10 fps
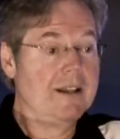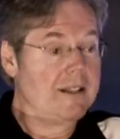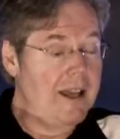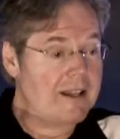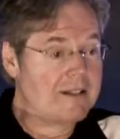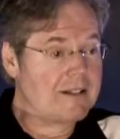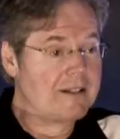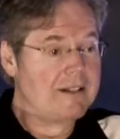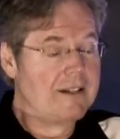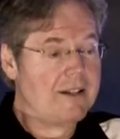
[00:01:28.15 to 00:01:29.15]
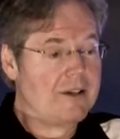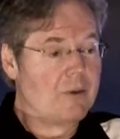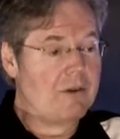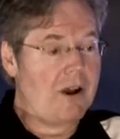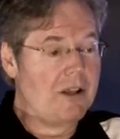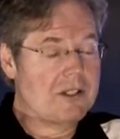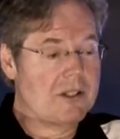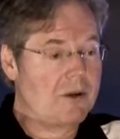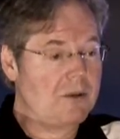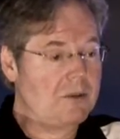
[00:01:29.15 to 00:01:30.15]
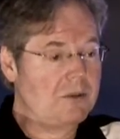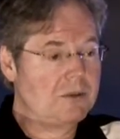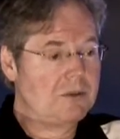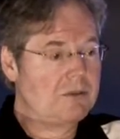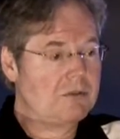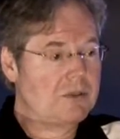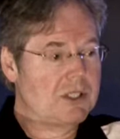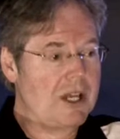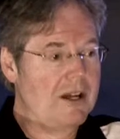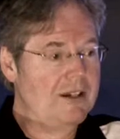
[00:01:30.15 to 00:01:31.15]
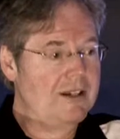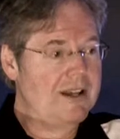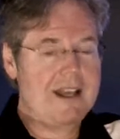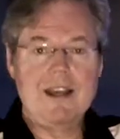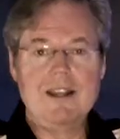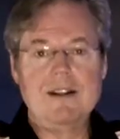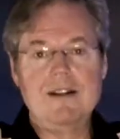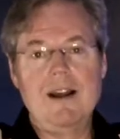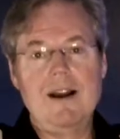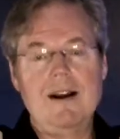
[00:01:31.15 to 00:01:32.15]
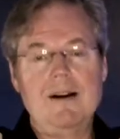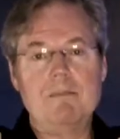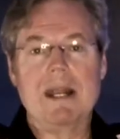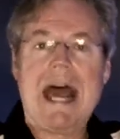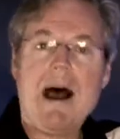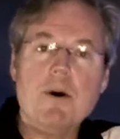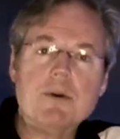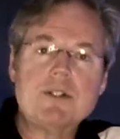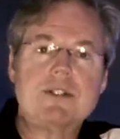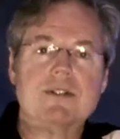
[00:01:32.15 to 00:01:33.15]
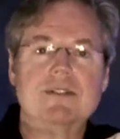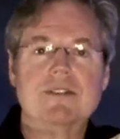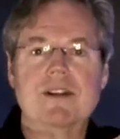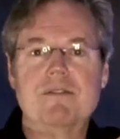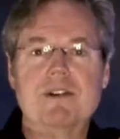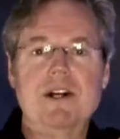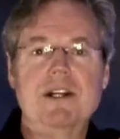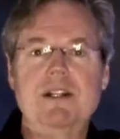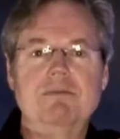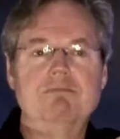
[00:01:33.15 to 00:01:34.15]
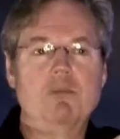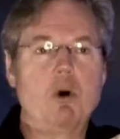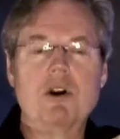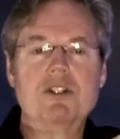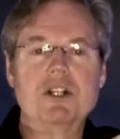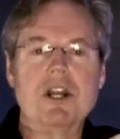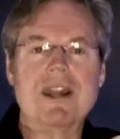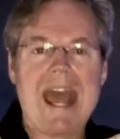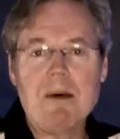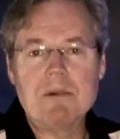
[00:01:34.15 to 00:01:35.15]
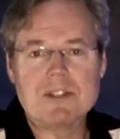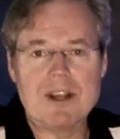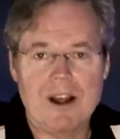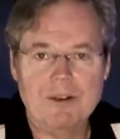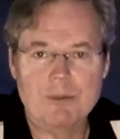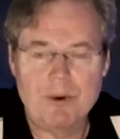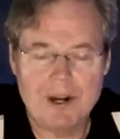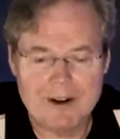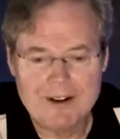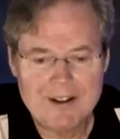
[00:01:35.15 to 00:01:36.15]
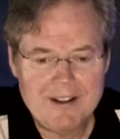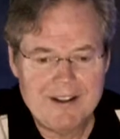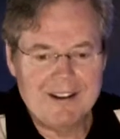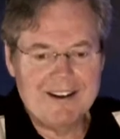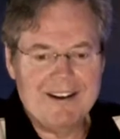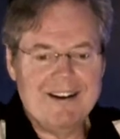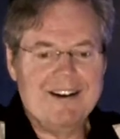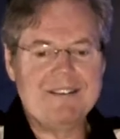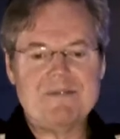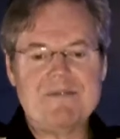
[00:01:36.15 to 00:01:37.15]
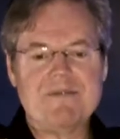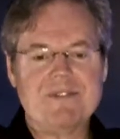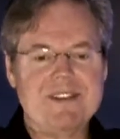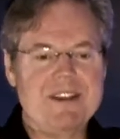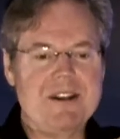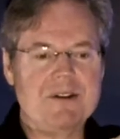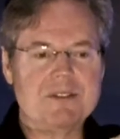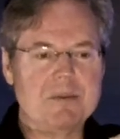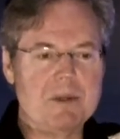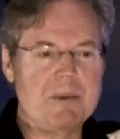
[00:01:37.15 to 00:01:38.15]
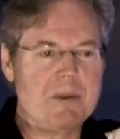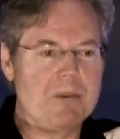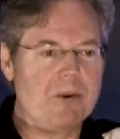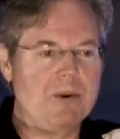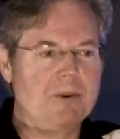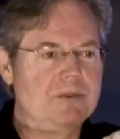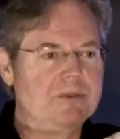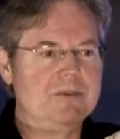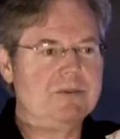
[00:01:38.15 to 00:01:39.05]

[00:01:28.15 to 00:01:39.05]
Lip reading: Yet, we've also sung in Manaus, the very origin of the Amazon, where you know, so many people